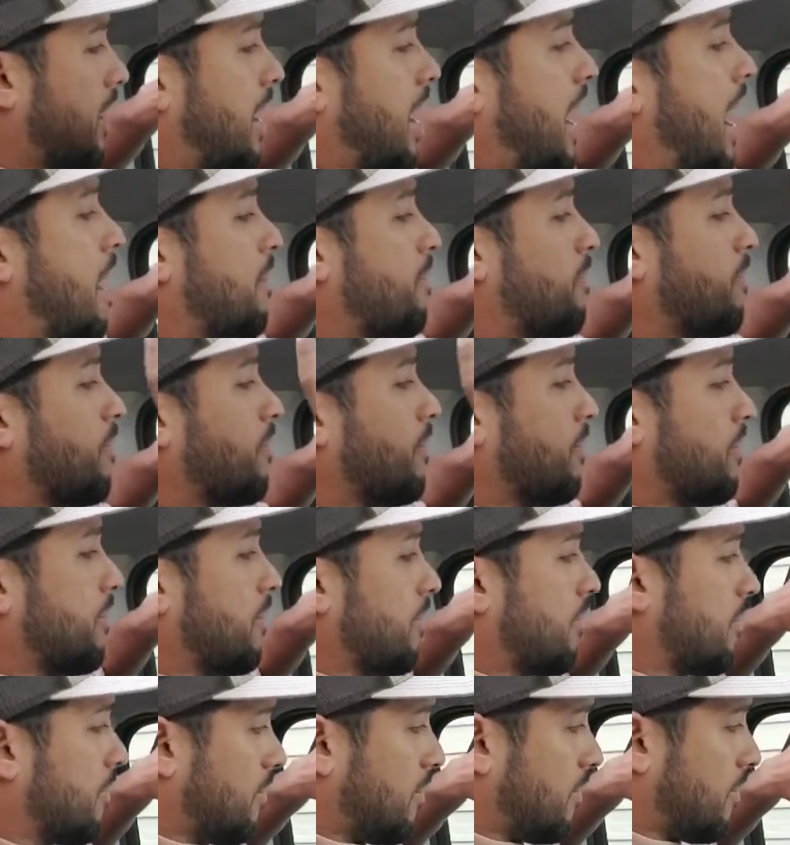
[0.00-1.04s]
cap
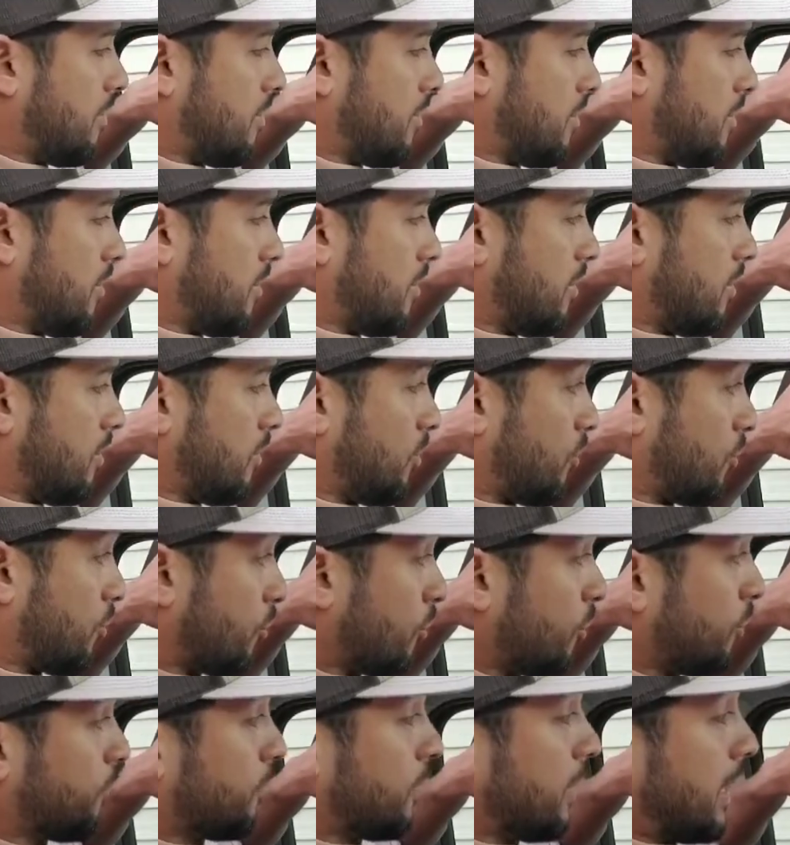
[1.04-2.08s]

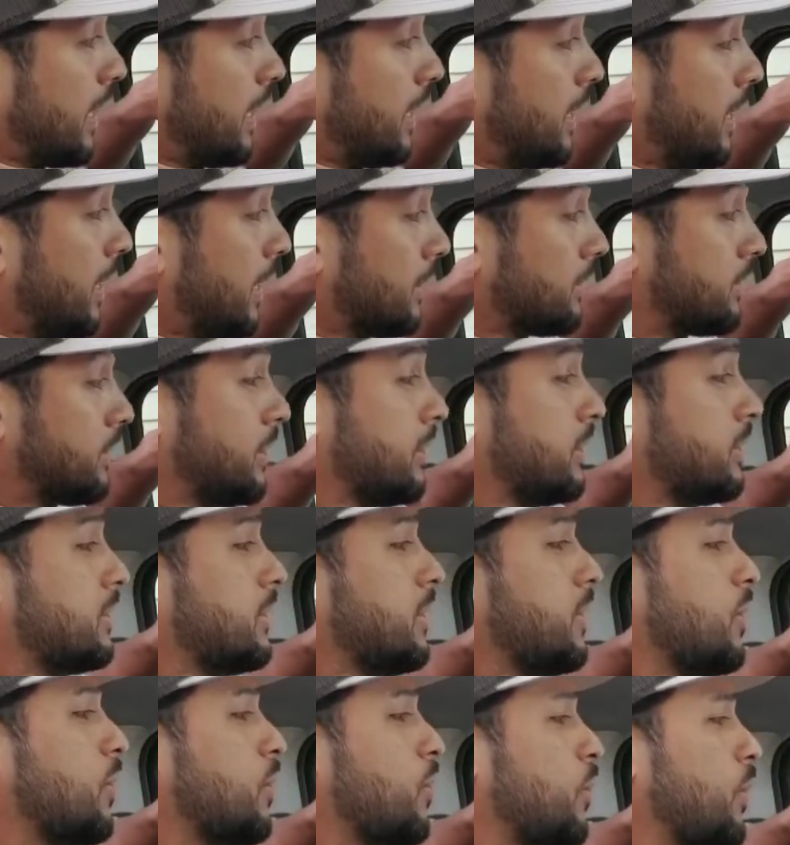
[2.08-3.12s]
roof light
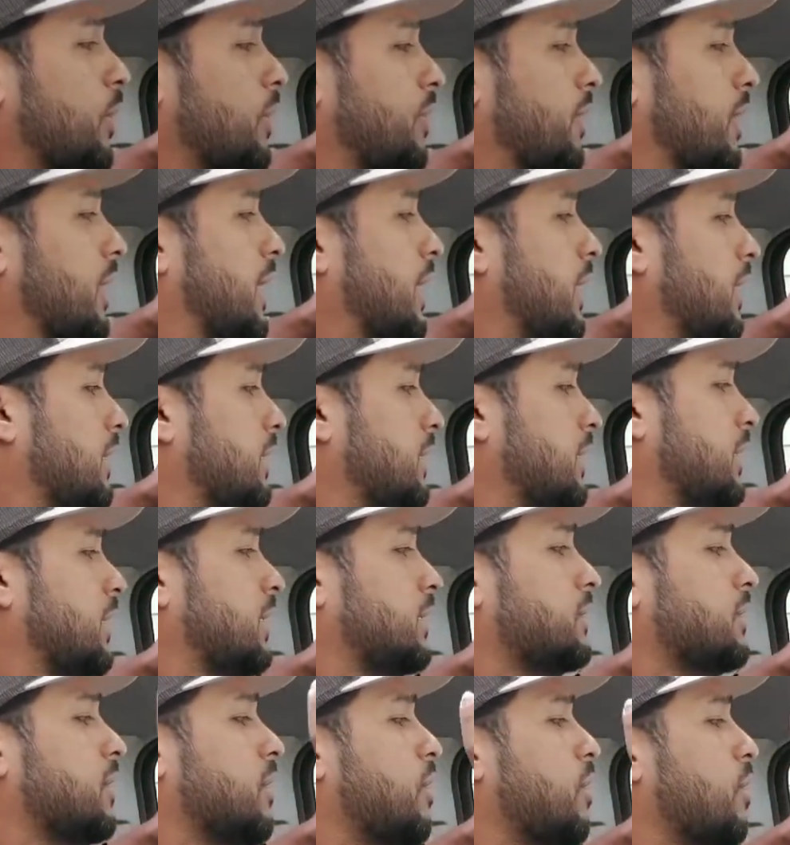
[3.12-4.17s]
lenses with
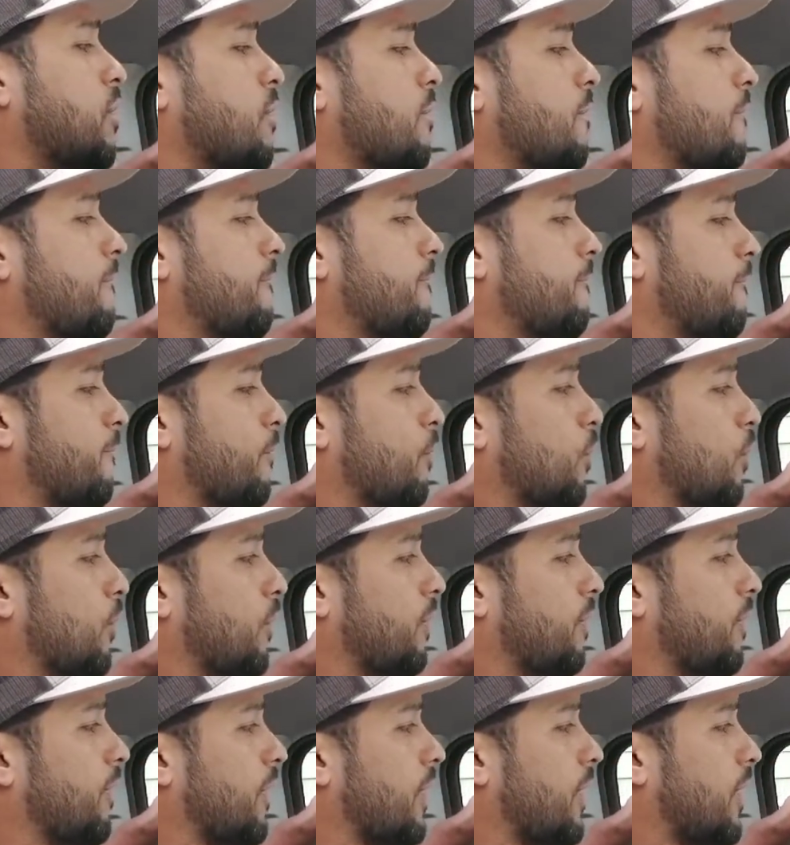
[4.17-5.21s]
LEDs for
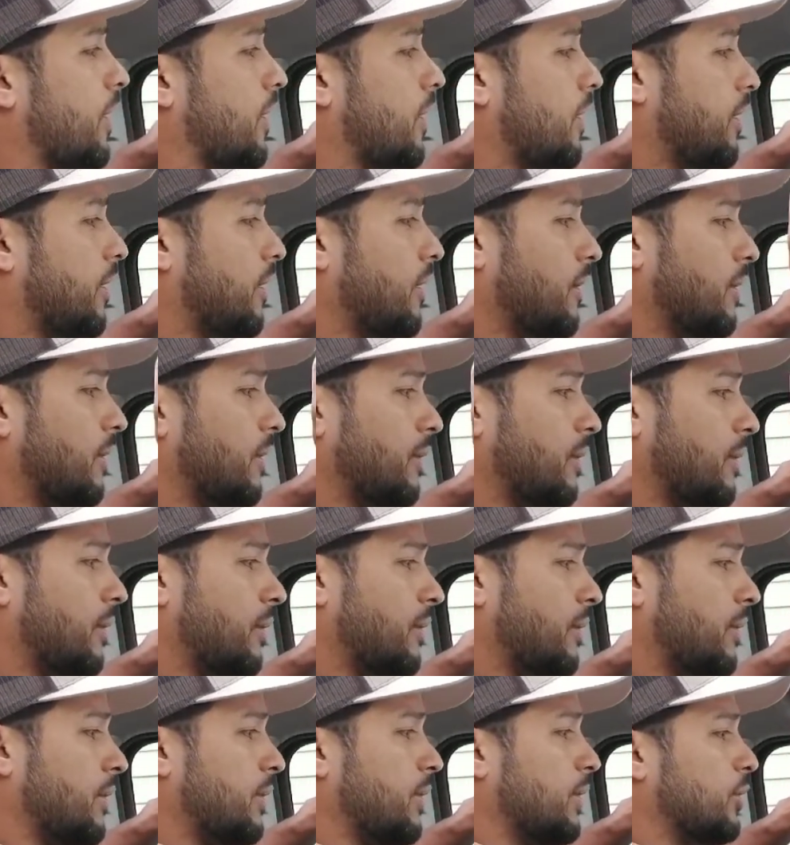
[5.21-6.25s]
the
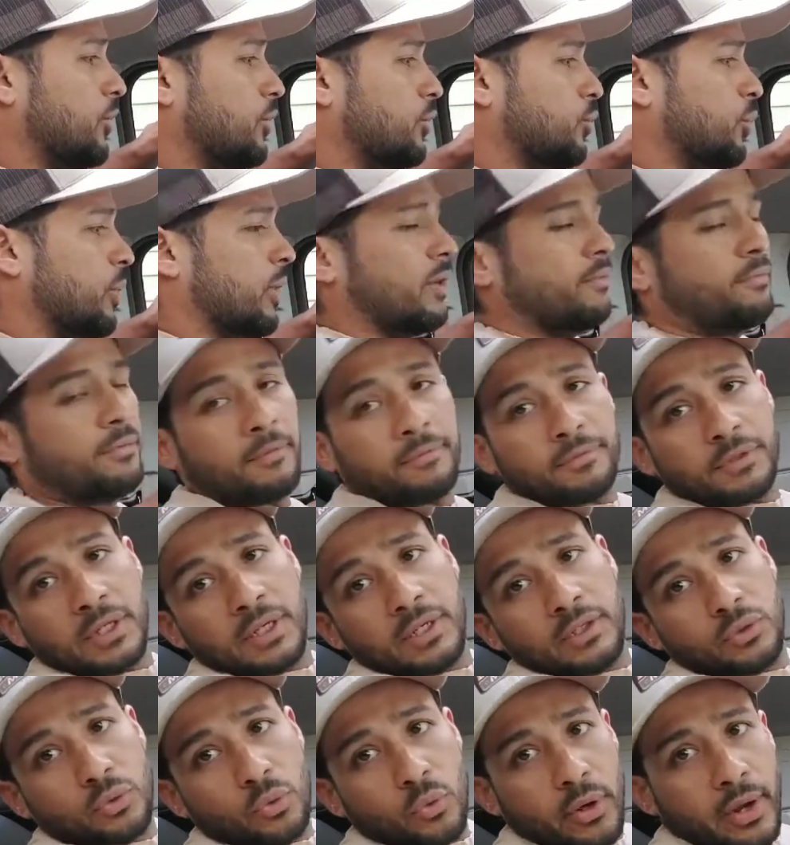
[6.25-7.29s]

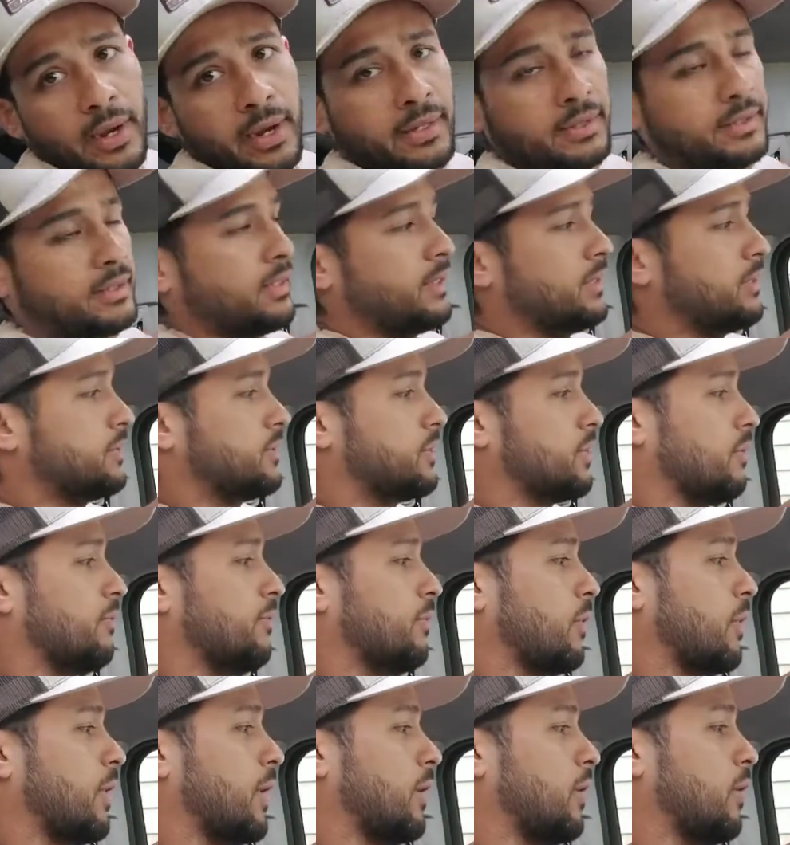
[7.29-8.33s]
2015 to 18
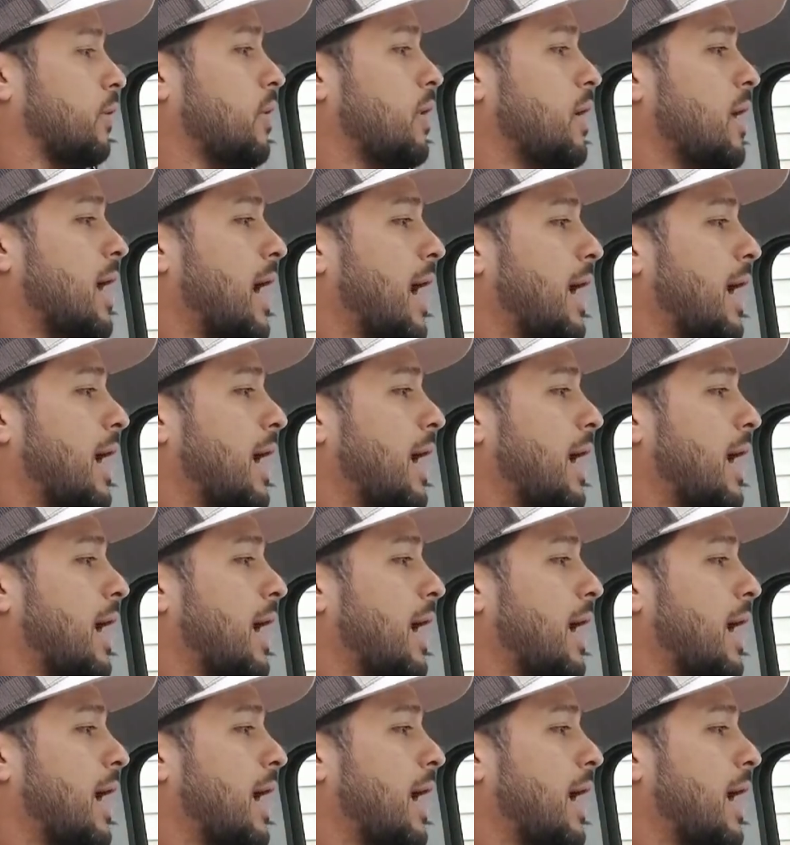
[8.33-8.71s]
Silverado.